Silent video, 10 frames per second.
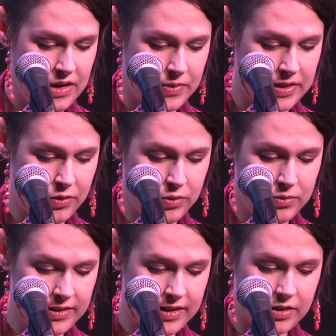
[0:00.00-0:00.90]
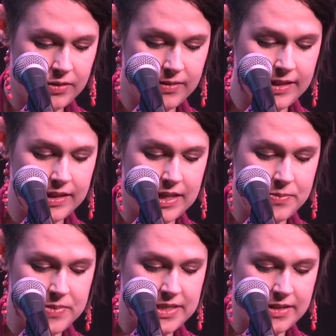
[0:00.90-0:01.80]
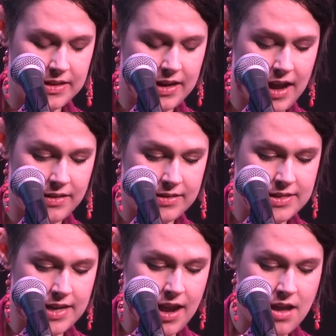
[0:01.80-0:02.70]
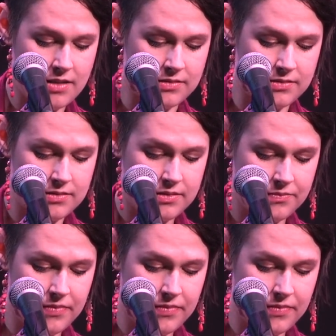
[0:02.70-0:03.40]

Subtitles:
with coldly curling lips and calloused hands.